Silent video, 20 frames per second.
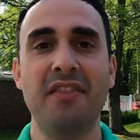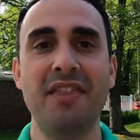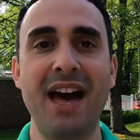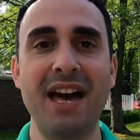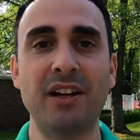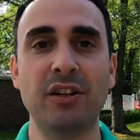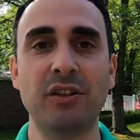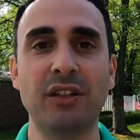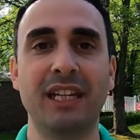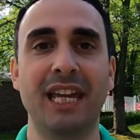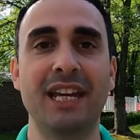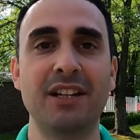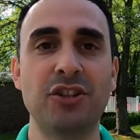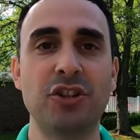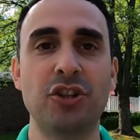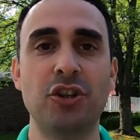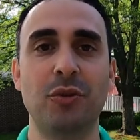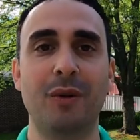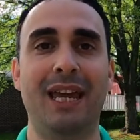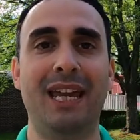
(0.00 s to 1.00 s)
that'll
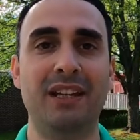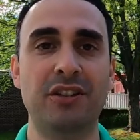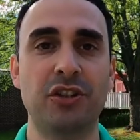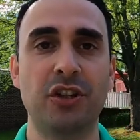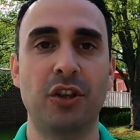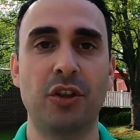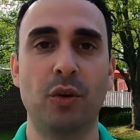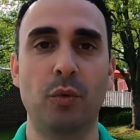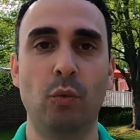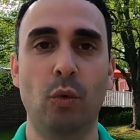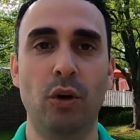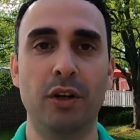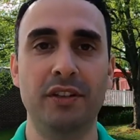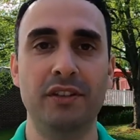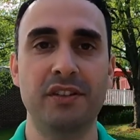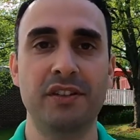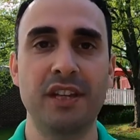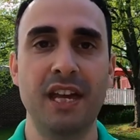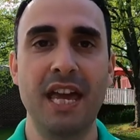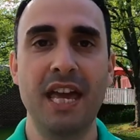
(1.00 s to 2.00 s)
get you into the
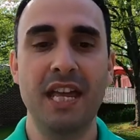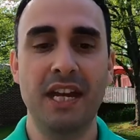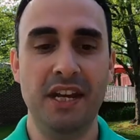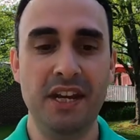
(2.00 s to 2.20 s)
woods.